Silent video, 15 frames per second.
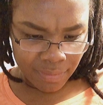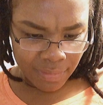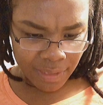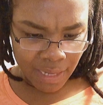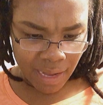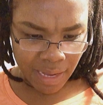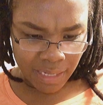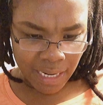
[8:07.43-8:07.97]

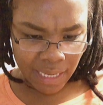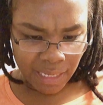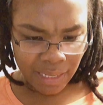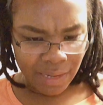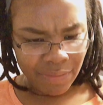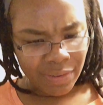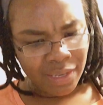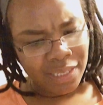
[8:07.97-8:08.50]
Yeah, and I
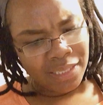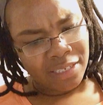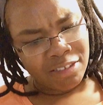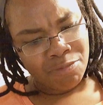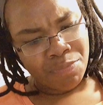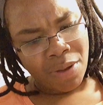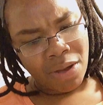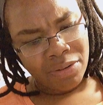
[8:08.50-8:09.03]
literally
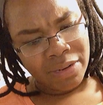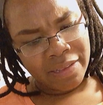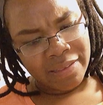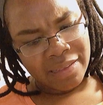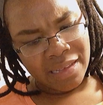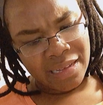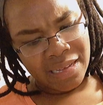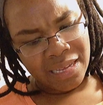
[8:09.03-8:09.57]
just bought
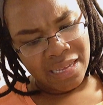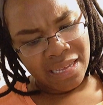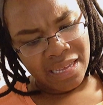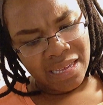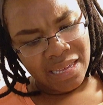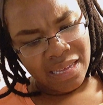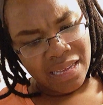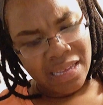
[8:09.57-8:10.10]
this
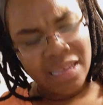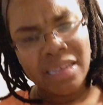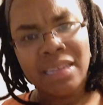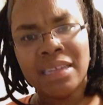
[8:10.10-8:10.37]
onion.